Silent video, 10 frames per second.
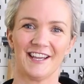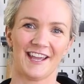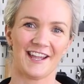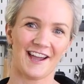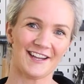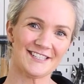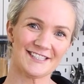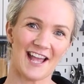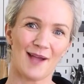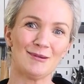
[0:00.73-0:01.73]
Hey
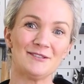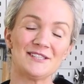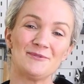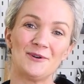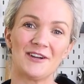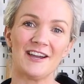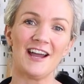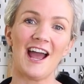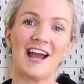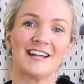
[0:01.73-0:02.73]
guys, I'm Lucy
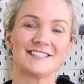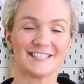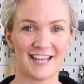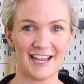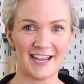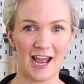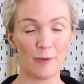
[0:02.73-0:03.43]
Walker and today